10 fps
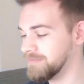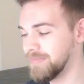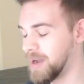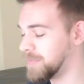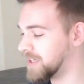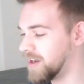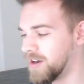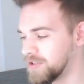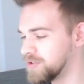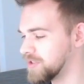I mean,
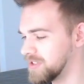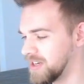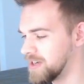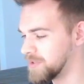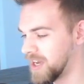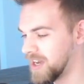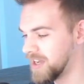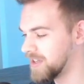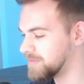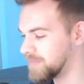hundreds of times.
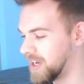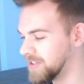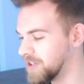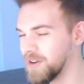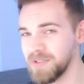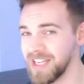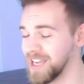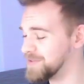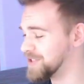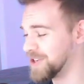I love the
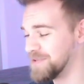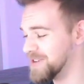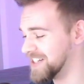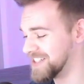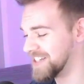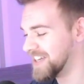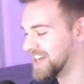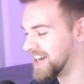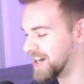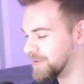game so much.
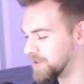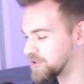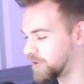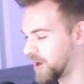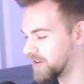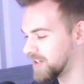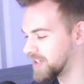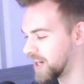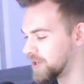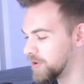There's Groudon and
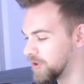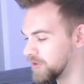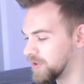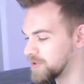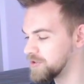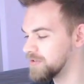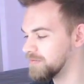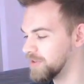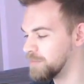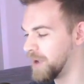Kyogre, there's
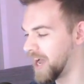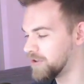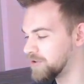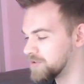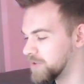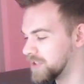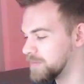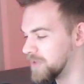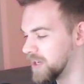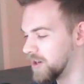the battles with
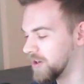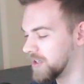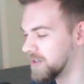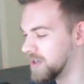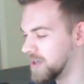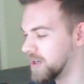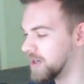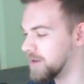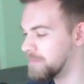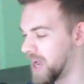them there, and
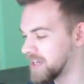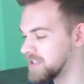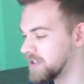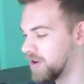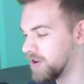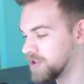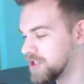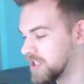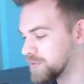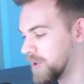Maxie and
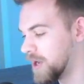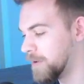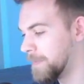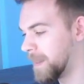Archie as well.